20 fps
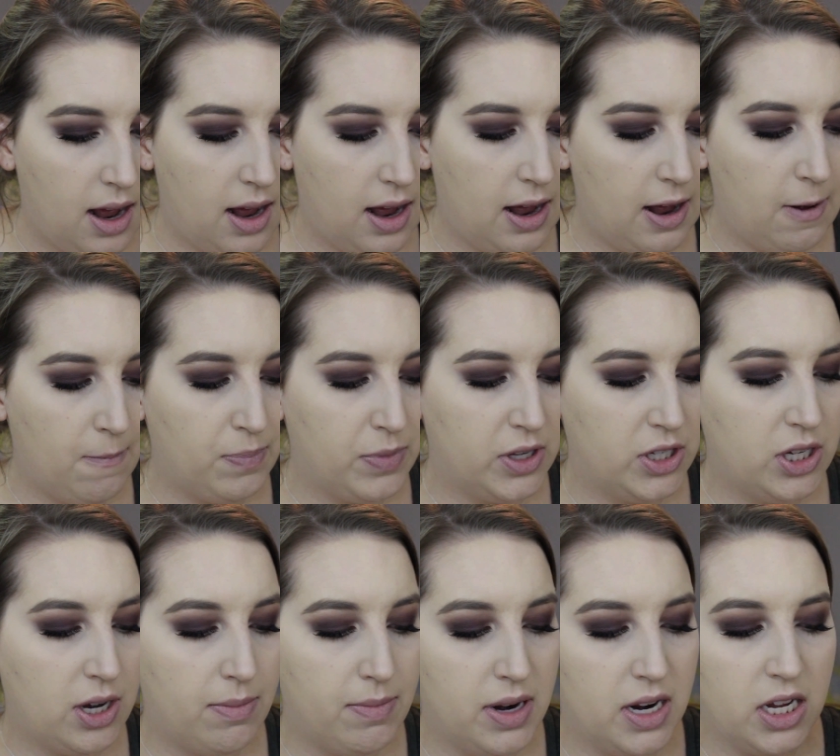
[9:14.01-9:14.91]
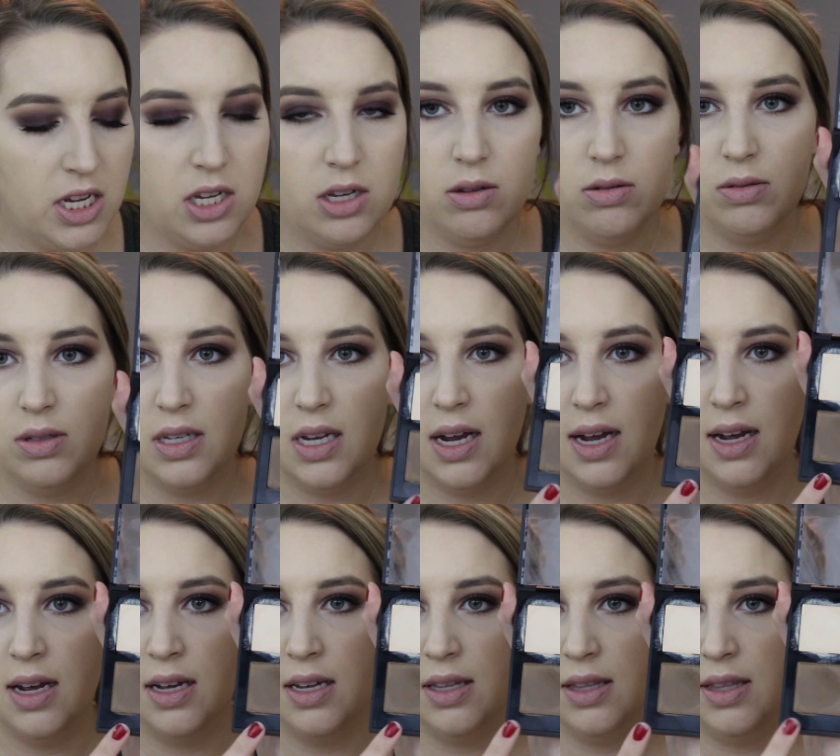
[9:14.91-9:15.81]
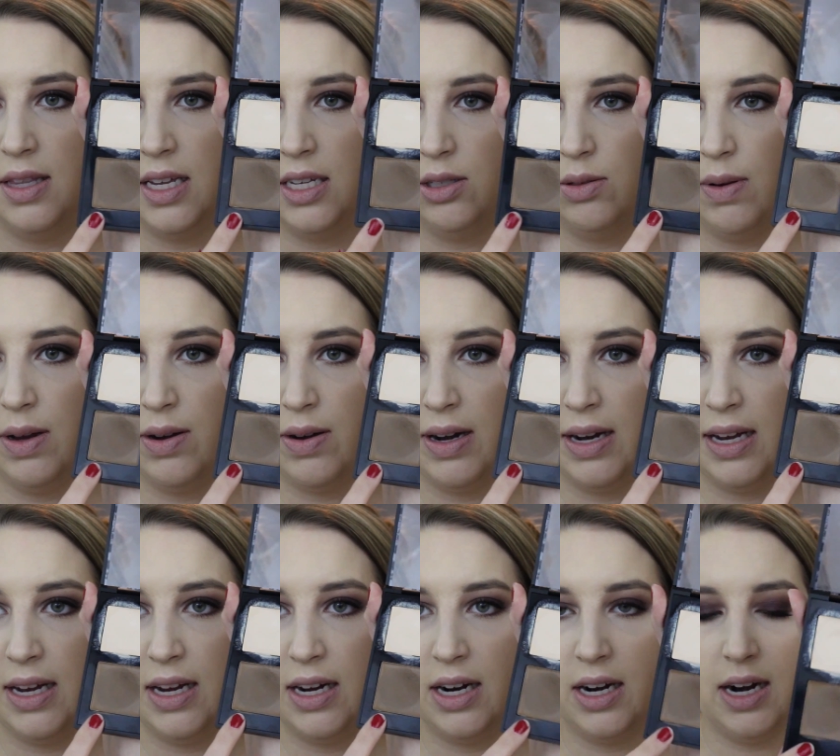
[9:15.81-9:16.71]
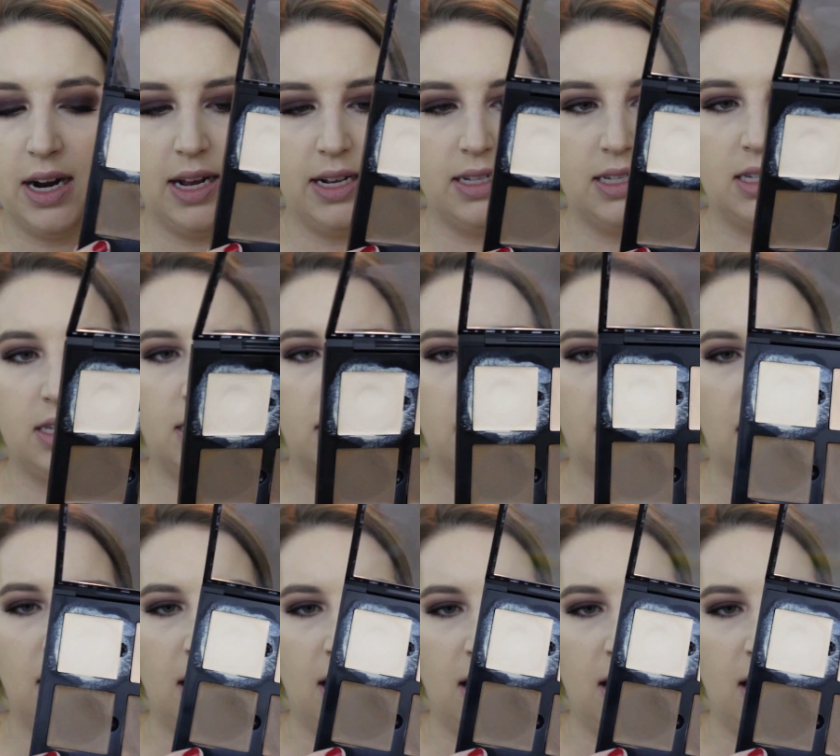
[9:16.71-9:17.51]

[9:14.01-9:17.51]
Um, so I'm going to use this one right here. It's